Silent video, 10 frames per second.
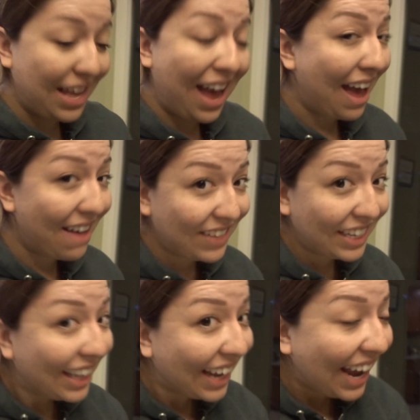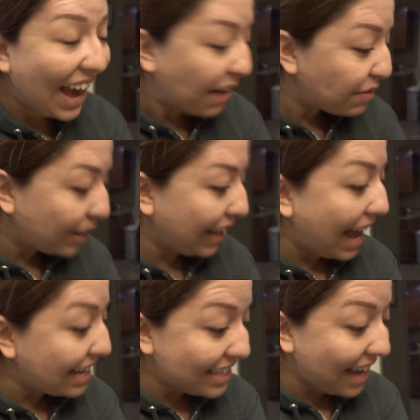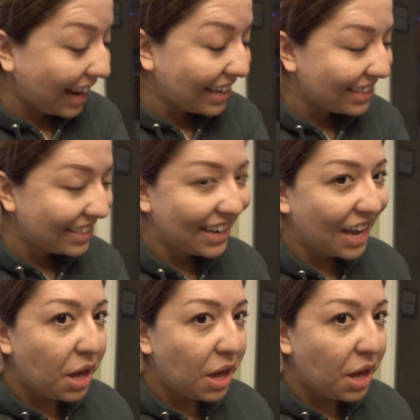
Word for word: heavenly after last night.